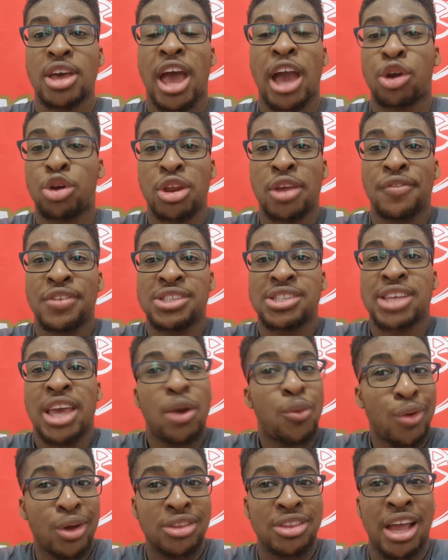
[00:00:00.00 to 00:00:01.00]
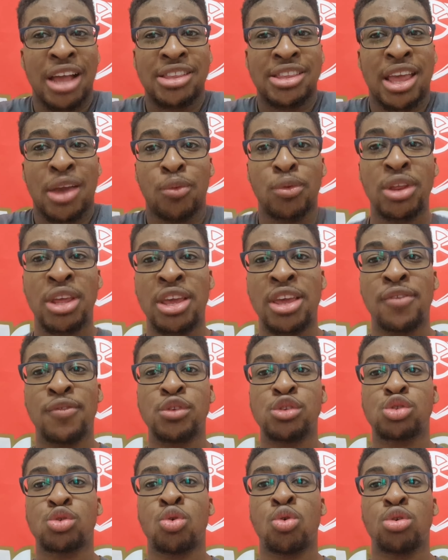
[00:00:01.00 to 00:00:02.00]
I couldn't even say a word that day when he
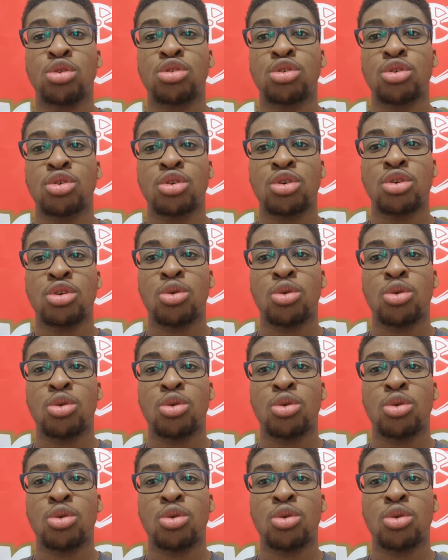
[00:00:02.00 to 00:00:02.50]
even scored.